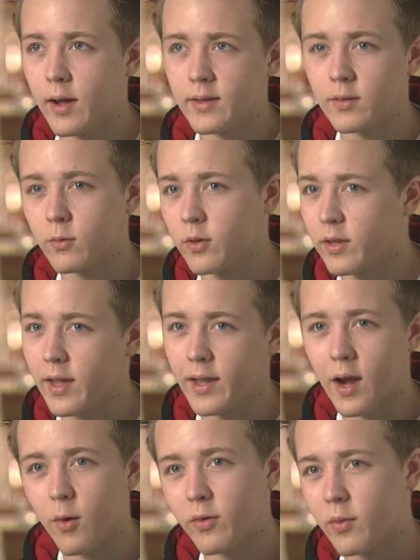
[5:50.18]
I didn't really
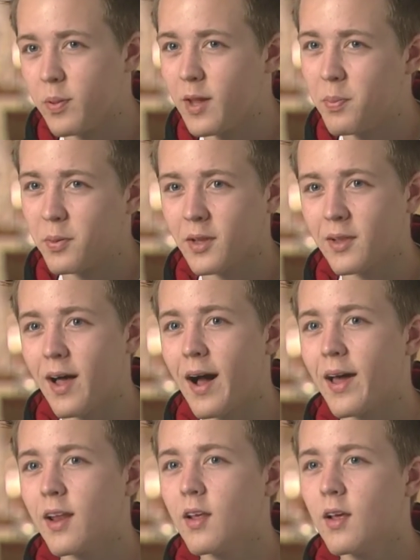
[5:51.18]
hang out with people a
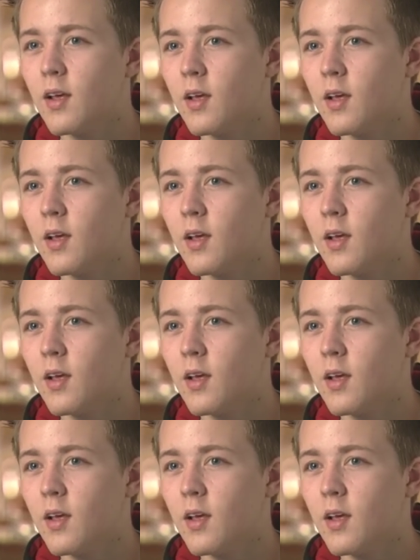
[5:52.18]
lot.